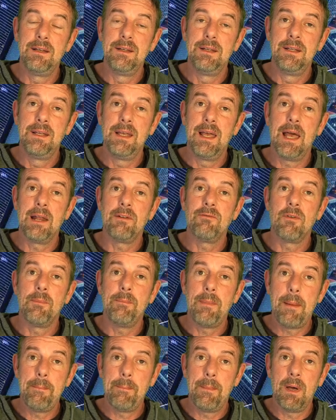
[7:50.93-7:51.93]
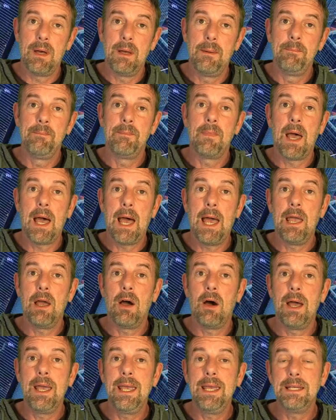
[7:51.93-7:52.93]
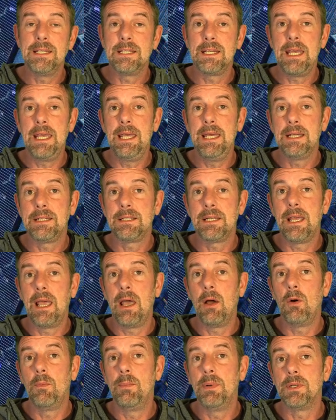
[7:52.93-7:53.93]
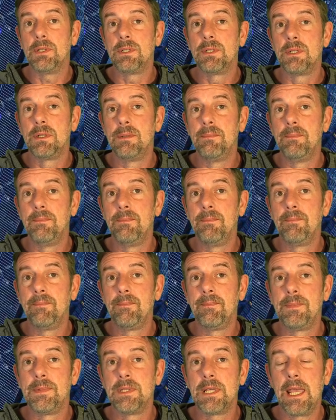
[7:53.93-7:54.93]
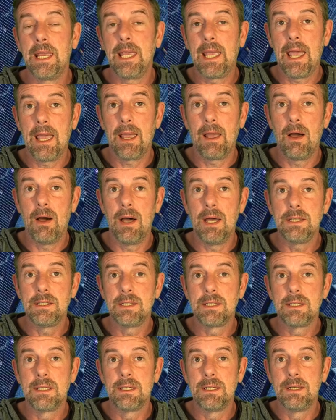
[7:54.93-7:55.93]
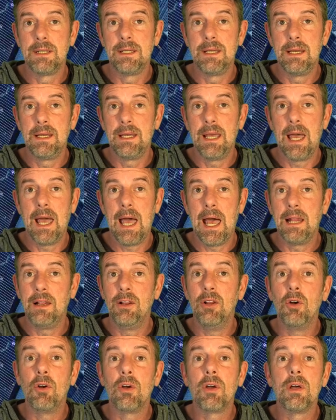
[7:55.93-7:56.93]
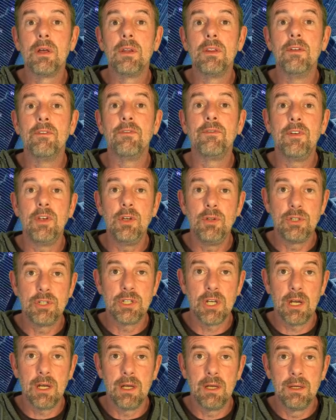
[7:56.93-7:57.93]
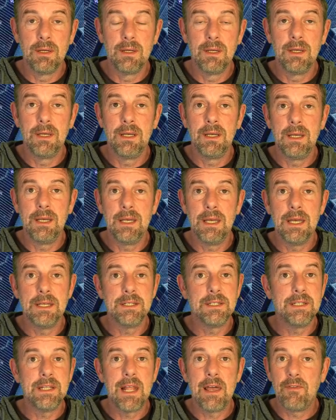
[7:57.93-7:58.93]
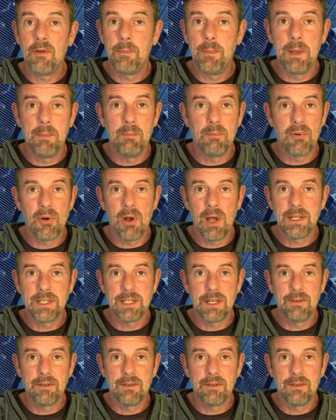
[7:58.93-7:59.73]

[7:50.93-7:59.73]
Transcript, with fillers: And remember, AI is here to help us. Take care, guys. And look, the future has never been brighter